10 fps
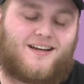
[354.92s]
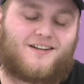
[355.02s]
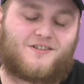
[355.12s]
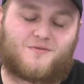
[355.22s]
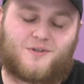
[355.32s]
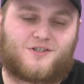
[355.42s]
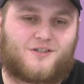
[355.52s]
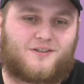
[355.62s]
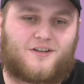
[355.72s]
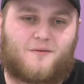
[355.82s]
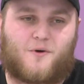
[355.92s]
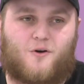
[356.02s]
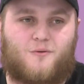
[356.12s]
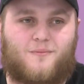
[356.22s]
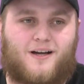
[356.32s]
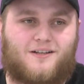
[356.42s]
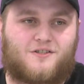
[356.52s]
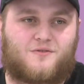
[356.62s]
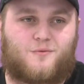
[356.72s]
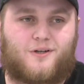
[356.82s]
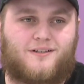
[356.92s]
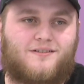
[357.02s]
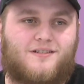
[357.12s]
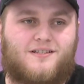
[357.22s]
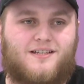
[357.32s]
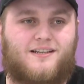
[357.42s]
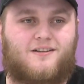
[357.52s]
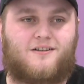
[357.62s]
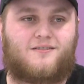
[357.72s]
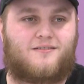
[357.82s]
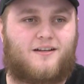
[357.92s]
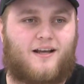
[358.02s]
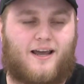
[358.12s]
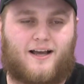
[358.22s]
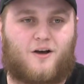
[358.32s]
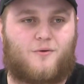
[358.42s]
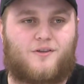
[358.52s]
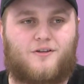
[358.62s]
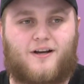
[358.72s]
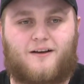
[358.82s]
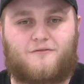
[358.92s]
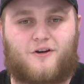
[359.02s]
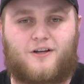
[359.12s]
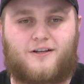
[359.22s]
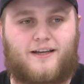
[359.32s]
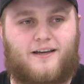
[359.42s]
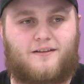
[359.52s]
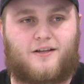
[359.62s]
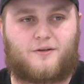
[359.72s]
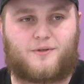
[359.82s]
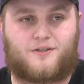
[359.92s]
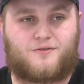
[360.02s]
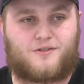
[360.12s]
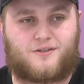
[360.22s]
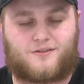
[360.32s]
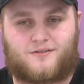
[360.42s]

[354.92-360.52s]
I just wish she'd come home. I just want to see her, hang out with her, have fun again like we used to.